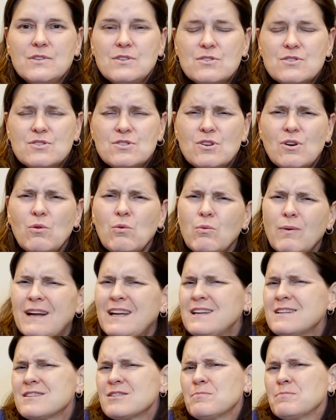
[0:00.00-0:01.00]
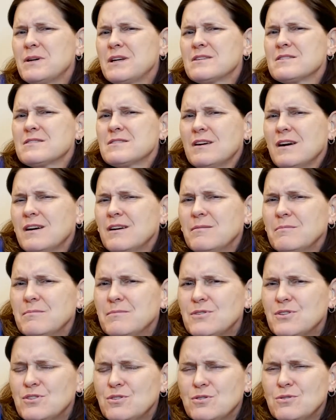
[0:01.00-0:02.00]
So when is the best time
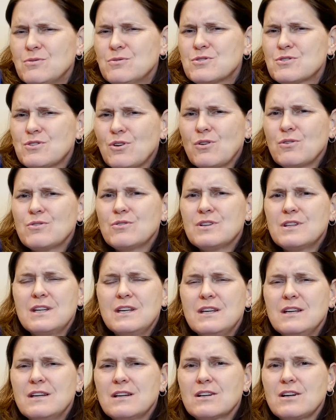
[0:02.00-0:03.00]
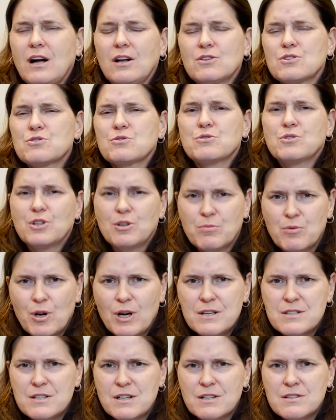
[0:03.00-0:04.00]
to start the college recruiting
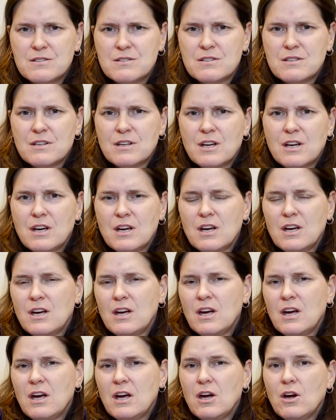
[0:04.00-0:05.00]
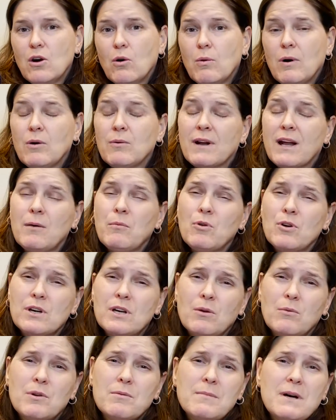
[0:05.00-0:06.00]
process? Well, when I'm
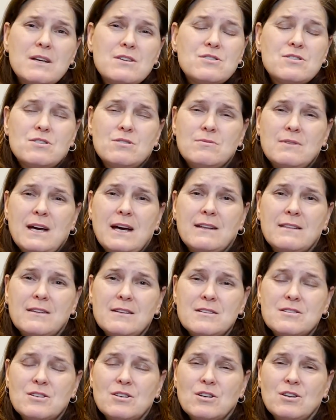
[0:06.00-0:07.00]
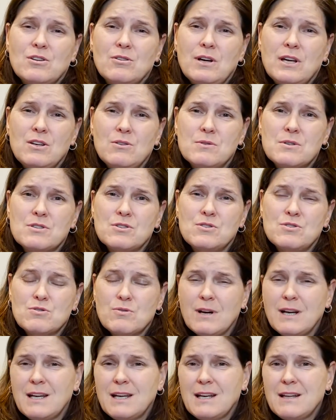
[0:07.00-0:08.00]
working with my student athletes here at US Elite
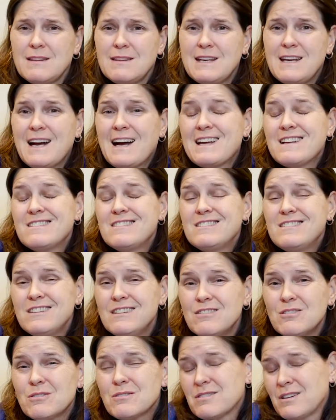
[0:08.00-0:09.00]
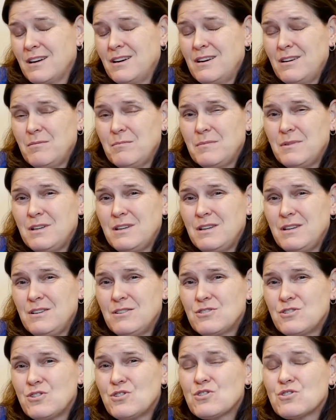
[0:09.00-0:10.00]
Training, the ideal time
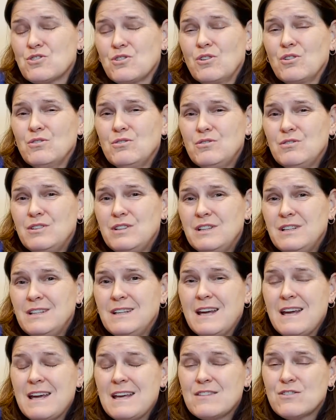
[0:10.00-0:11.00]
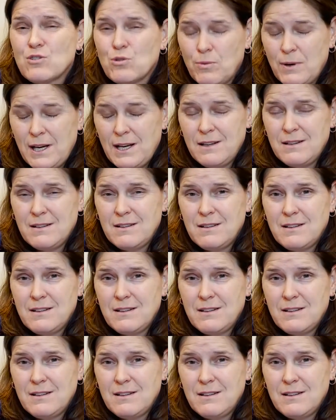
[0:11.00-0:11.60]
is to start in 8th grade.